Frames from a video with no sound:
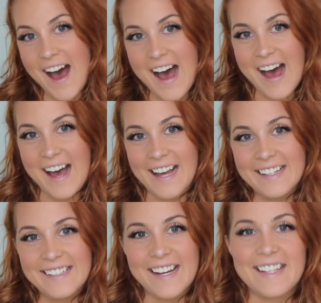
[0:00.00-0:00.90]
Hi,
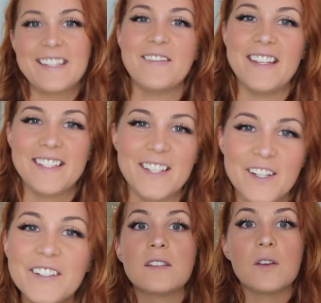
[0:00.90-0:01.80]
nice to meet
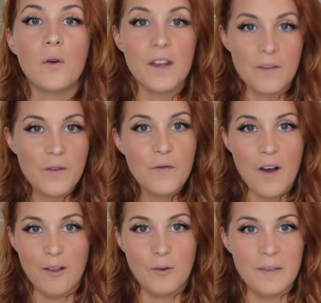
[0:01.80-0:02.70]
you. So if you
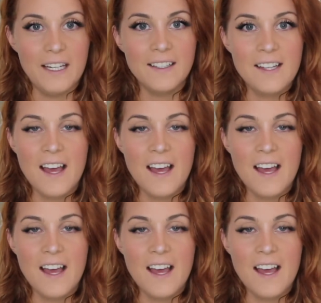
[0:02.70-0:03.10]
follow me,